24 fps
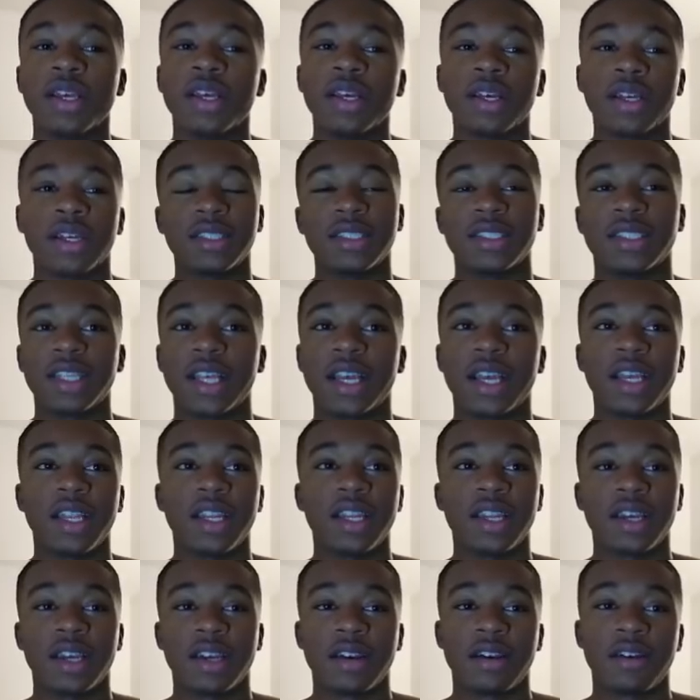Because
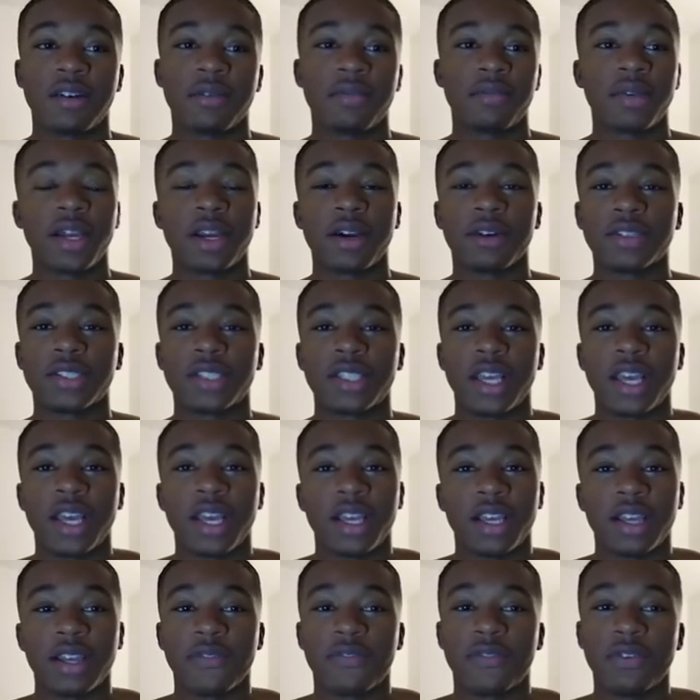then, um, like I was
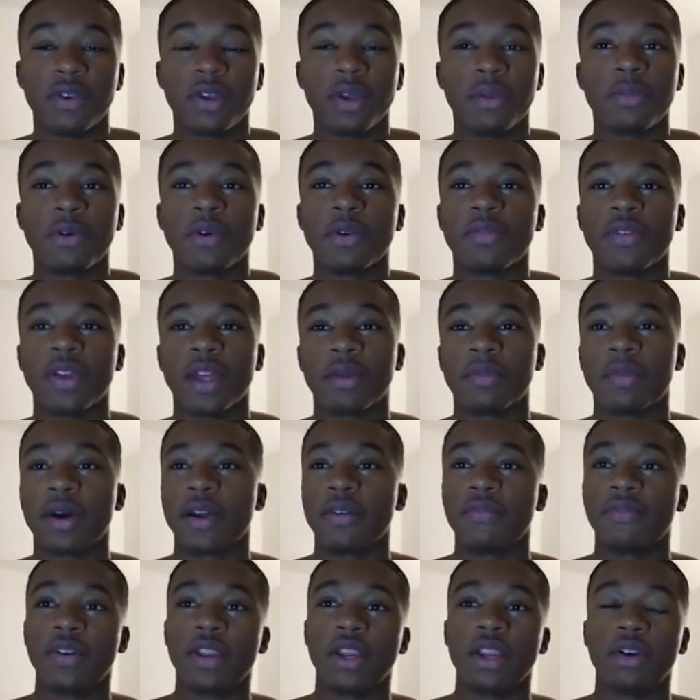saying, if you get motivated by
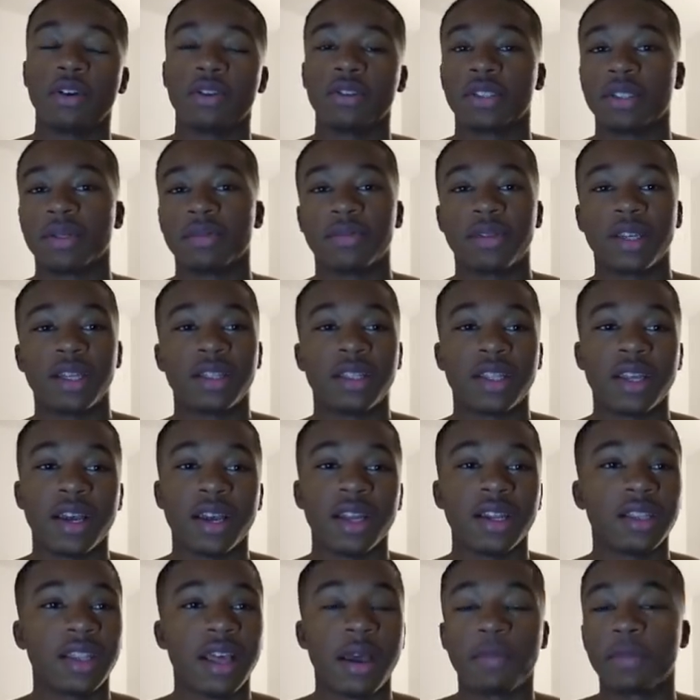a video or something like
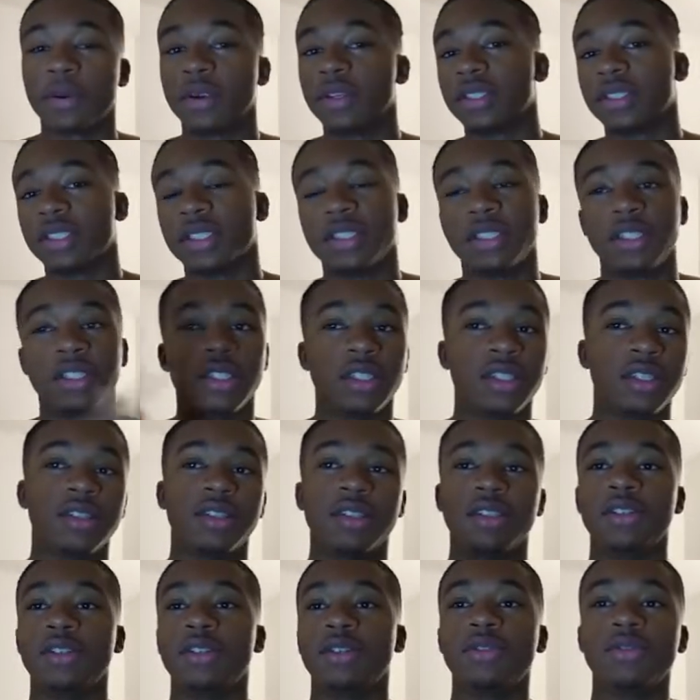that, that person,
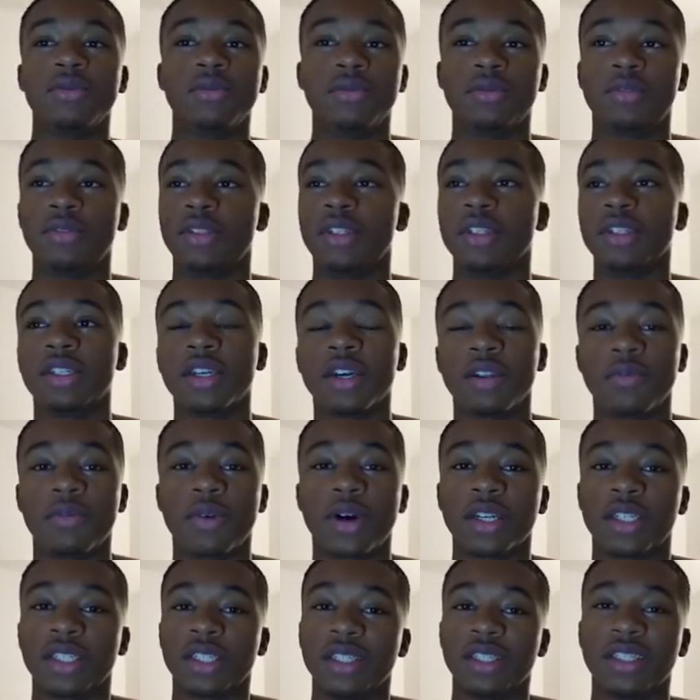you you're done
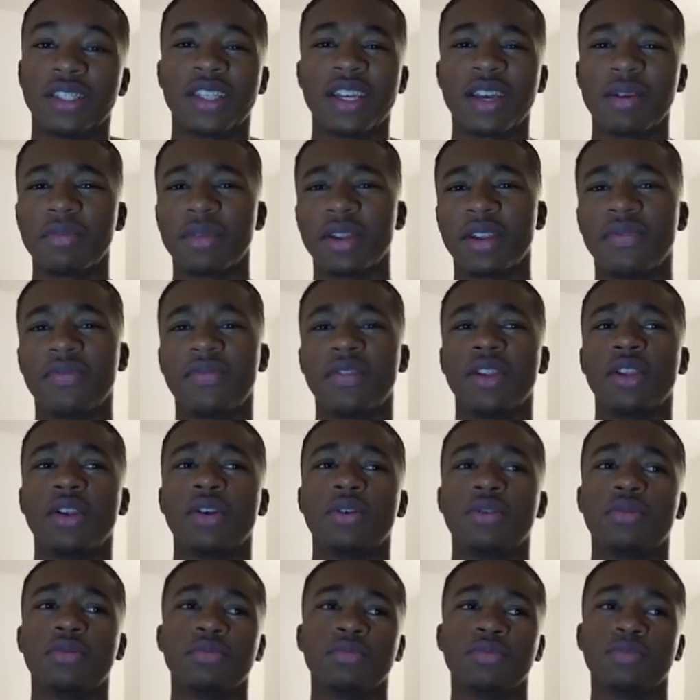watching the 10 minute
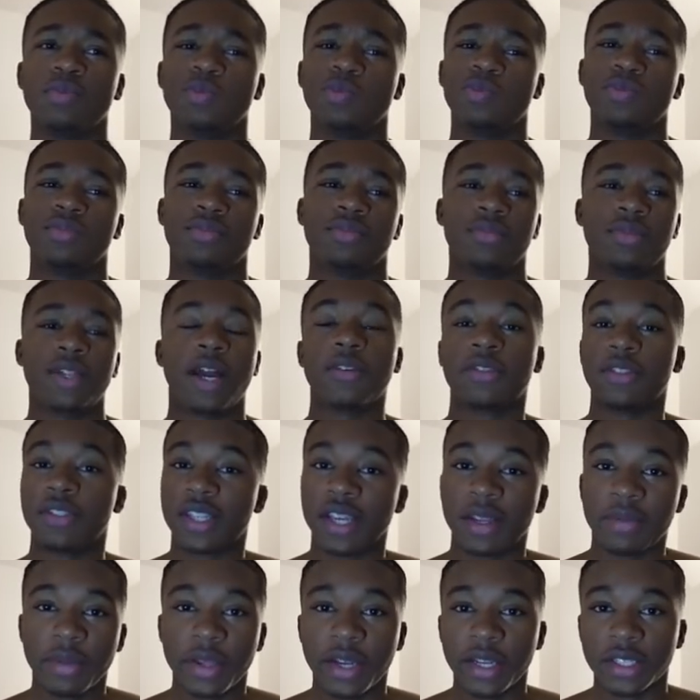video after
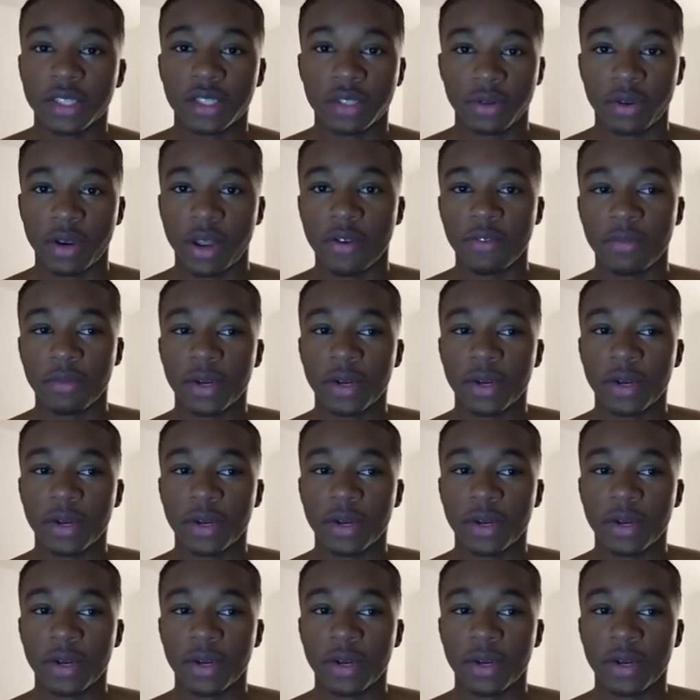10 minutes or whatever.